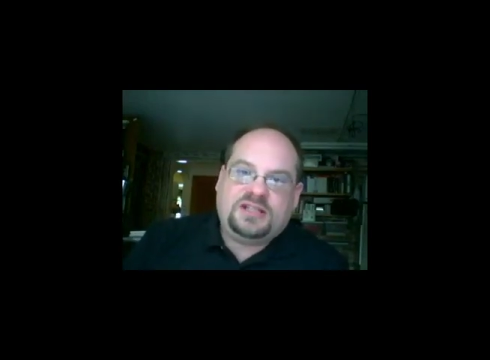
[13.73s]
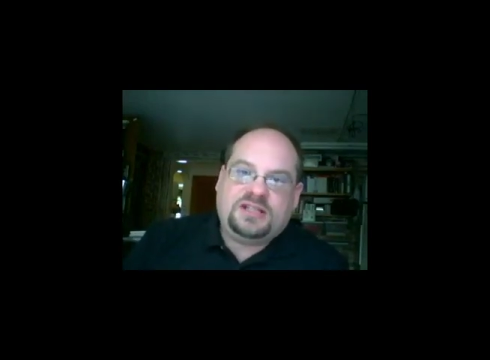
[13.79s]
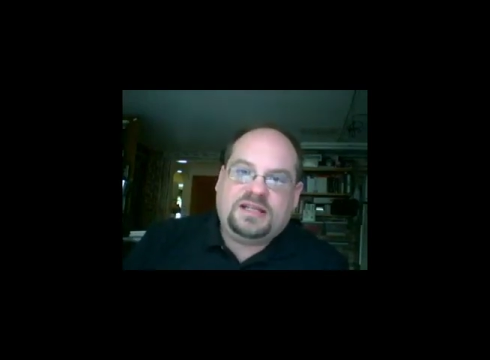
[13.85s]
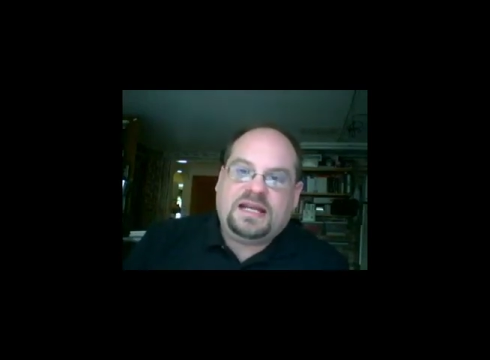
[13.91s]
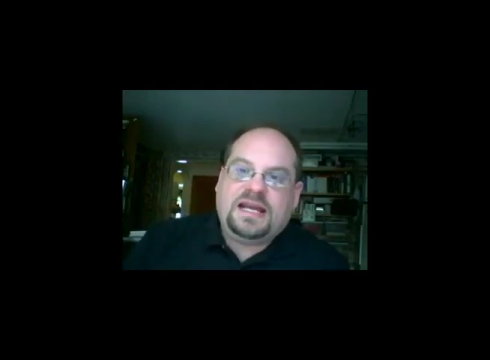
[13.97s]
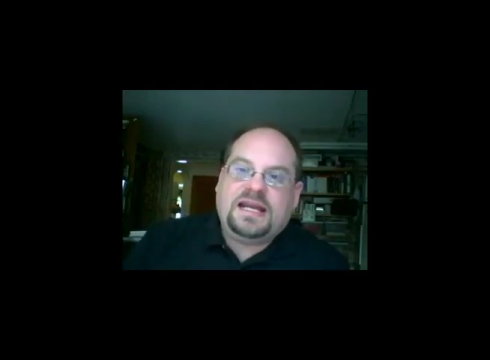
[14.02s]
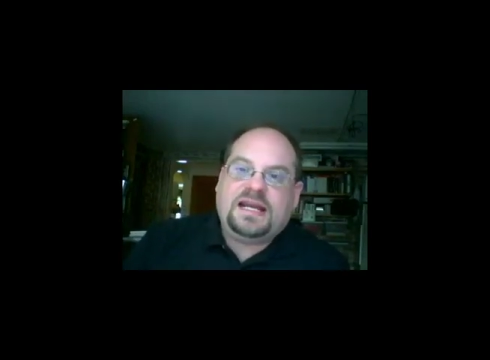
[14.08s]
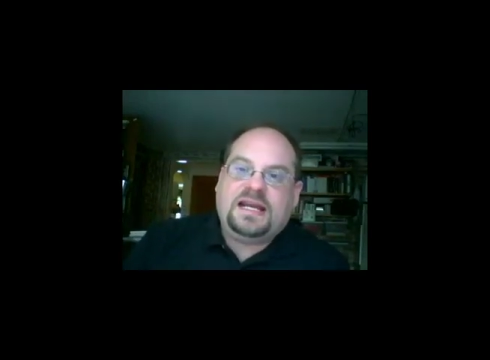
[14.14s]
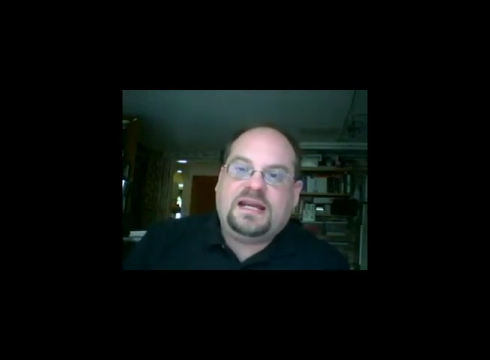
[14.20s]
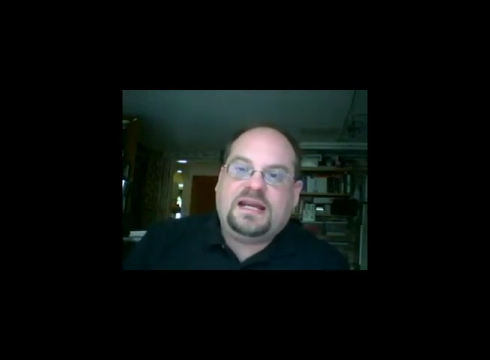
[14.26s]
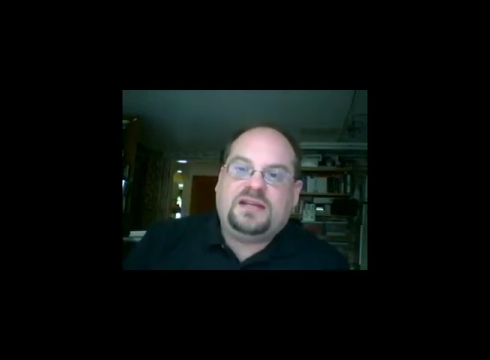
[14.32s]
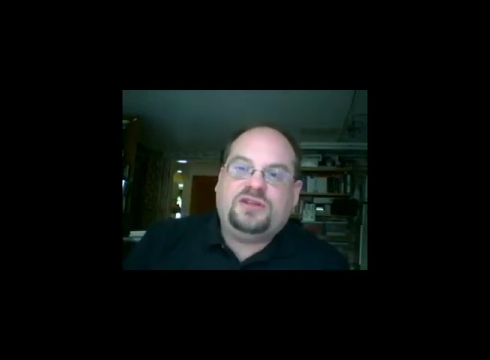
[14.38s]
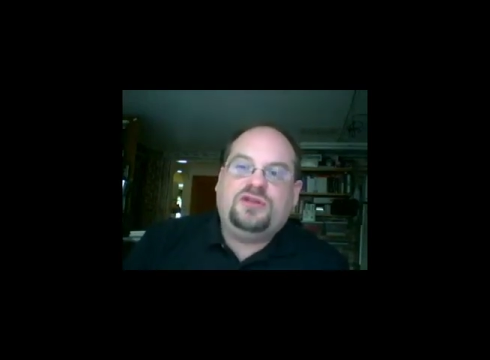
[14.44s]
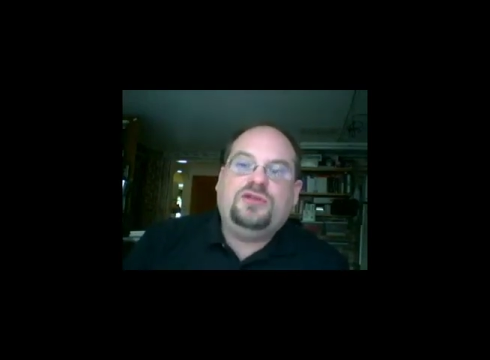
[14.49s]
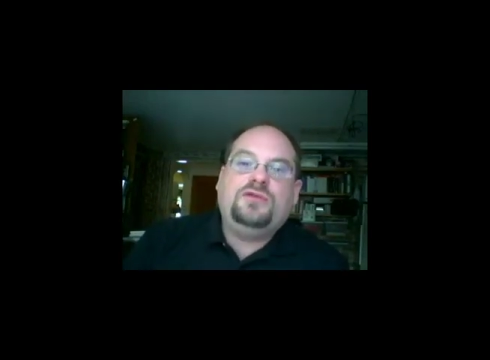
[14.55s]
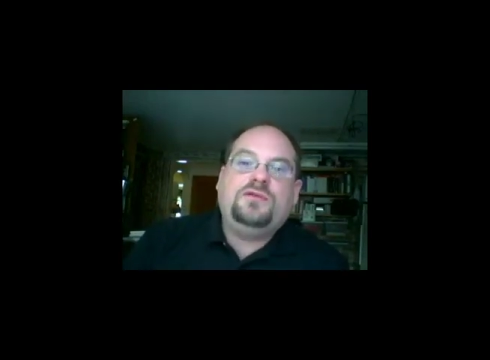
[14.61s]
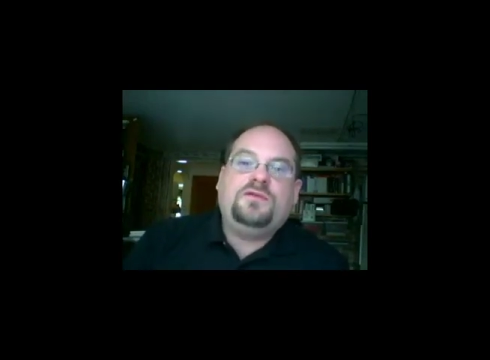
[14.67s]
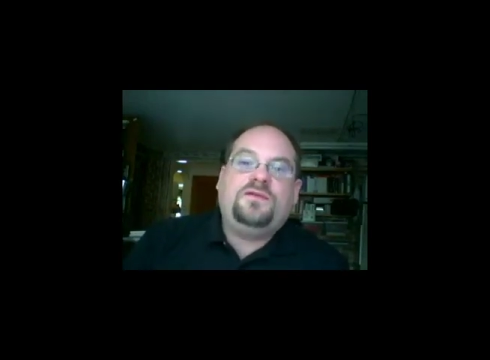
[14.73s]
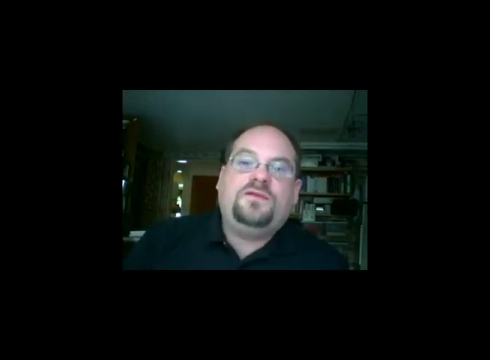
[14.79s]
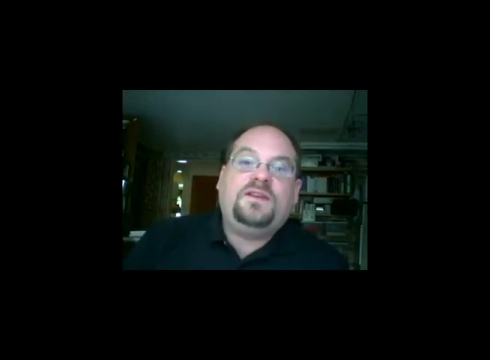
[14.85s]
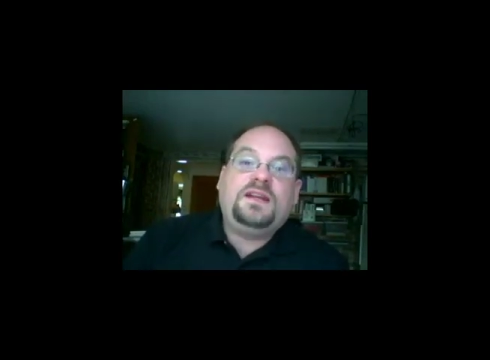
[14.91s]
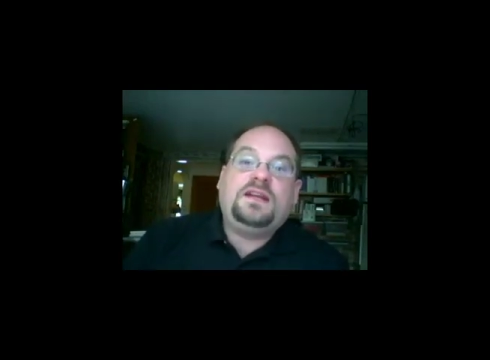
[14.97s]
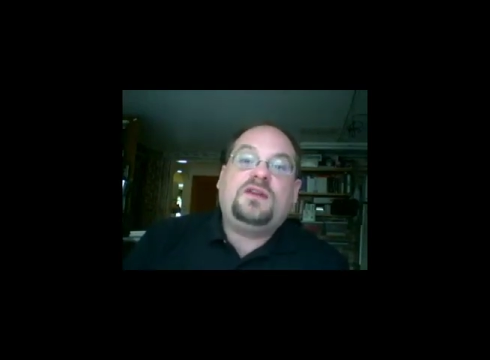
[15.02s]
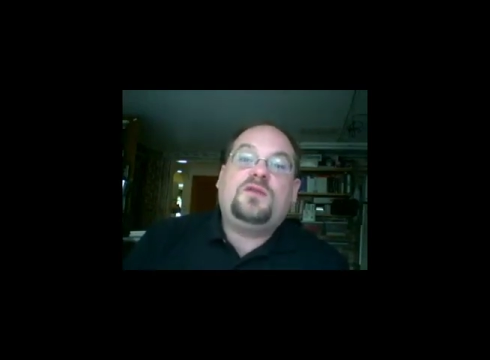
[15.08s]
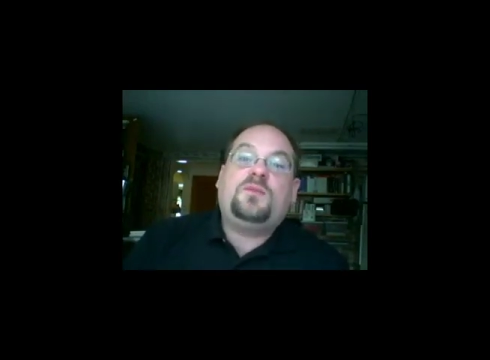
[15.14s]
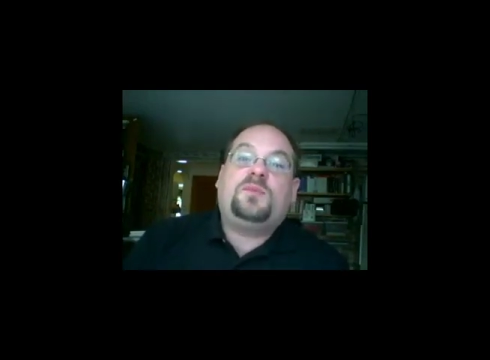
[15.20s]
today a new
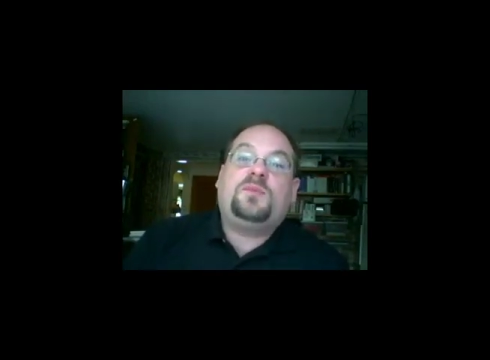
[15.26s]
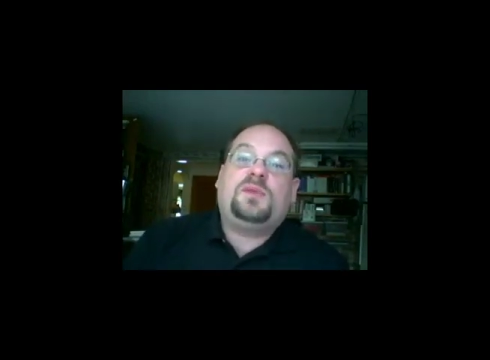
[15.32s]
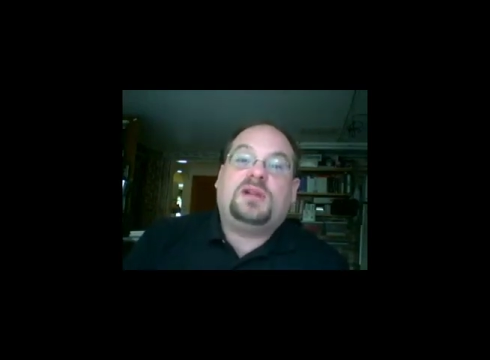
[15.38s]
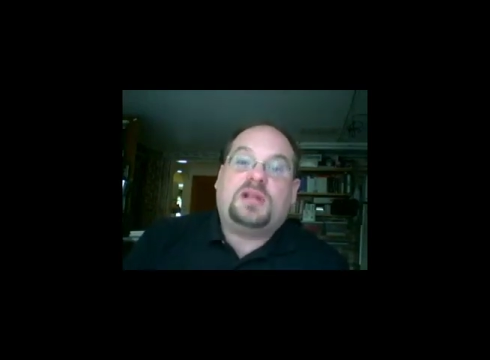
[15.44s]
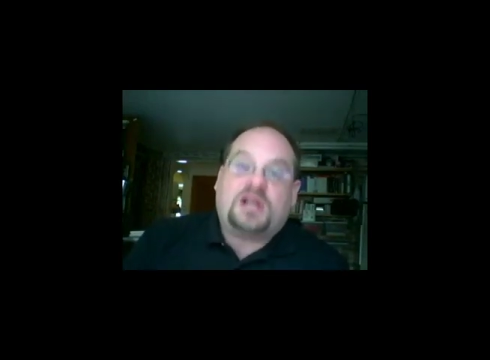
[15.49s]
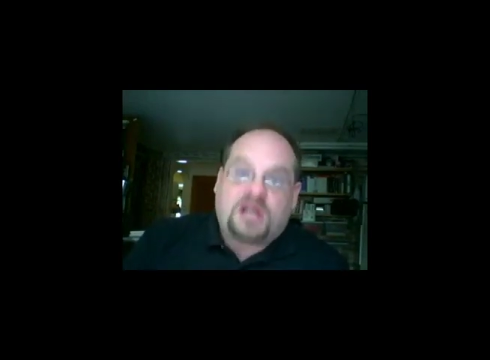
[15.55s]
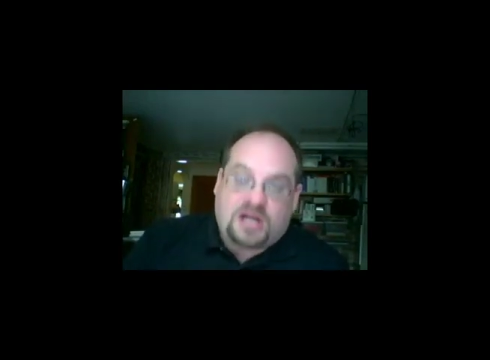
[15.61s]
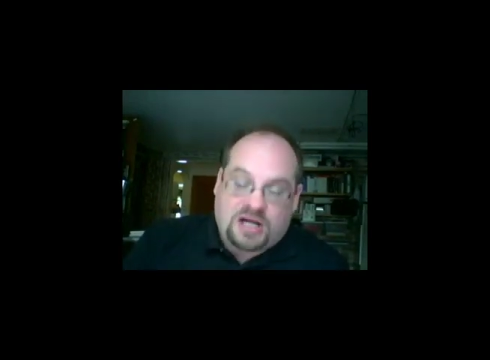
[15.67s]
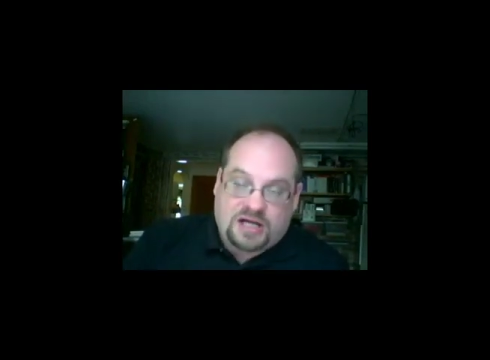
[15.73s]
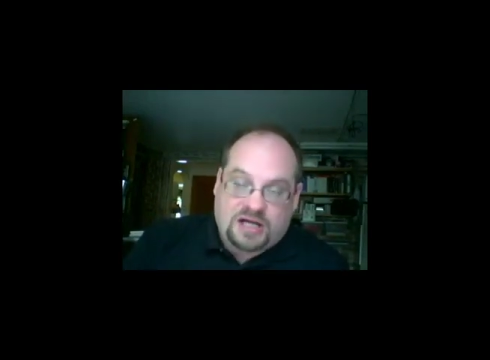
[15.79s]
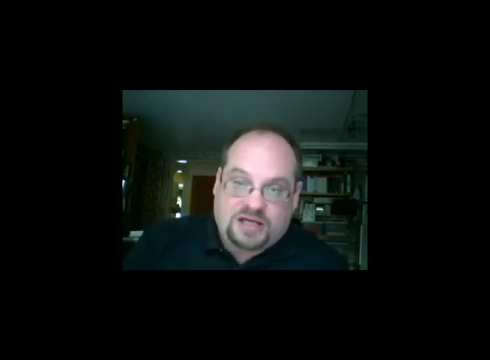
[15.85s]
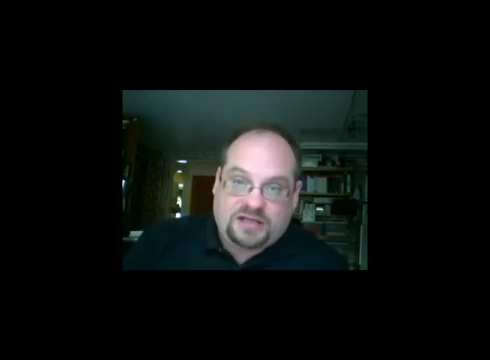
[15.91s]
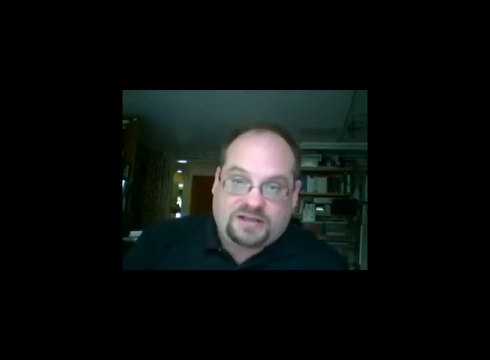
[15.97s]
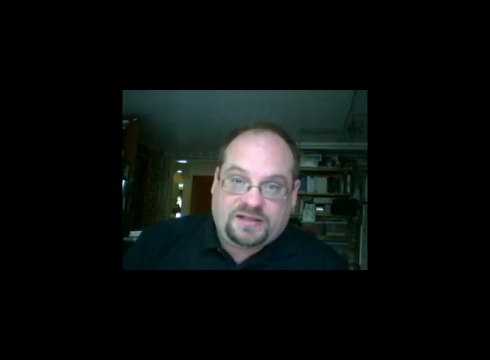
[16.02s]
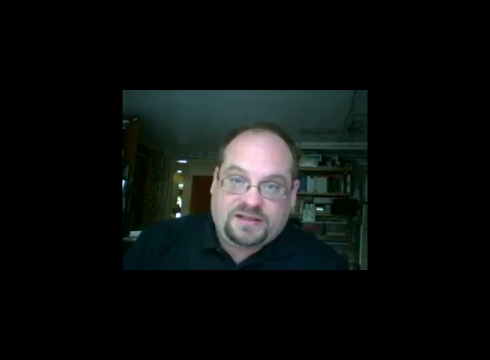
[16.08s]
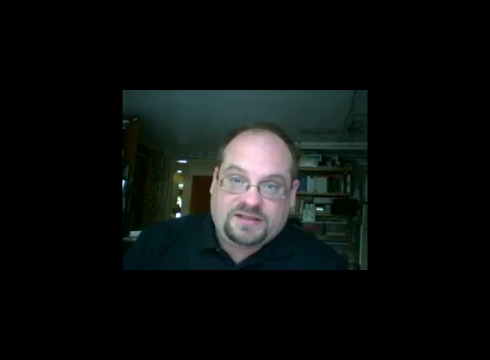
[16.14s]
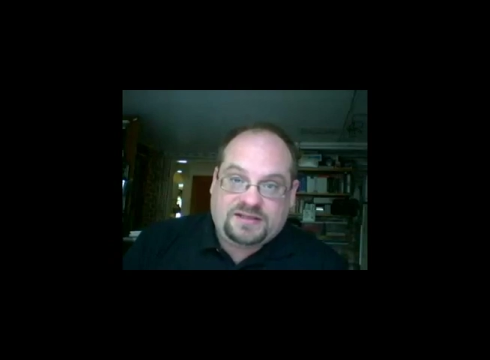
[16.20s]
video blog